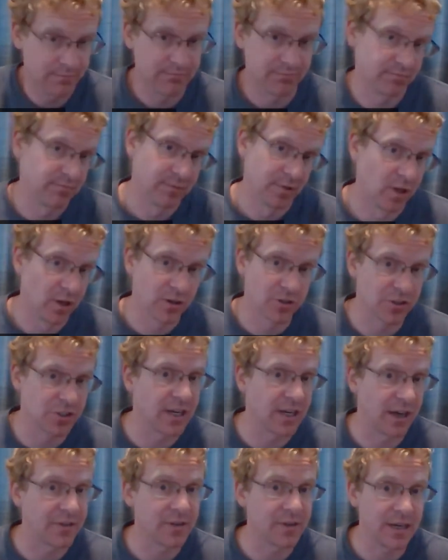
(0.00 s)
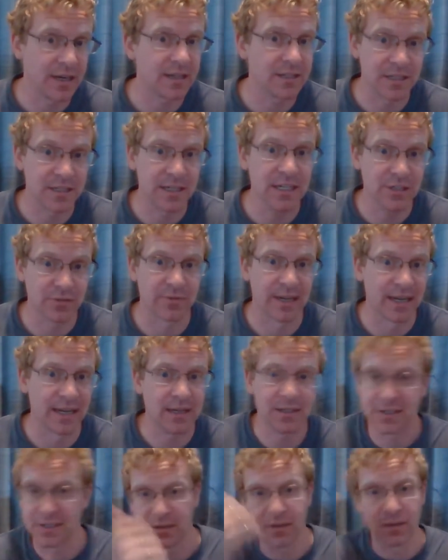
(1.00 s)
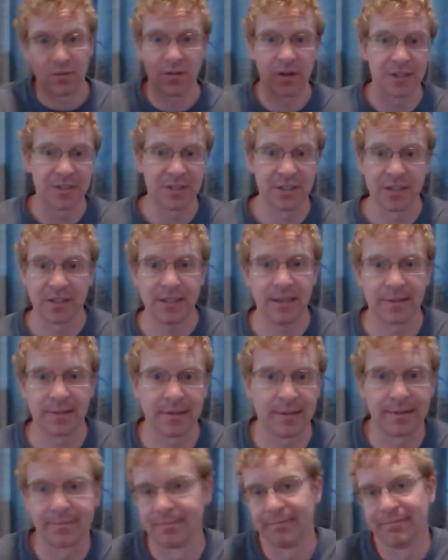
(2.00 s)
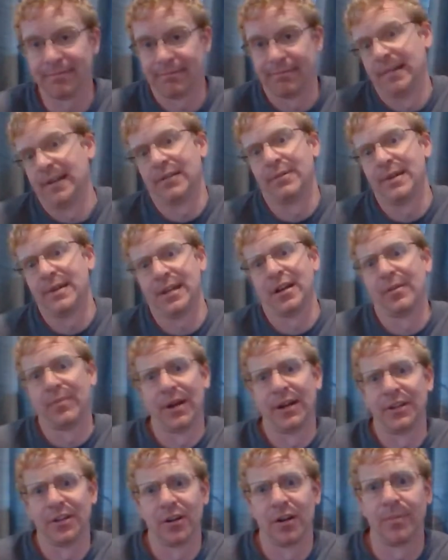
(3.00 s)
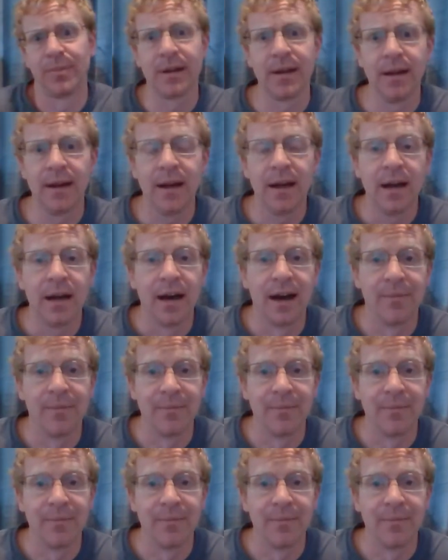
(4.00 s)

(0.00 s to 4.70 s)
That's largely how the United States reacts. They're across the sea, and they're like, oh, why do we care about Europe?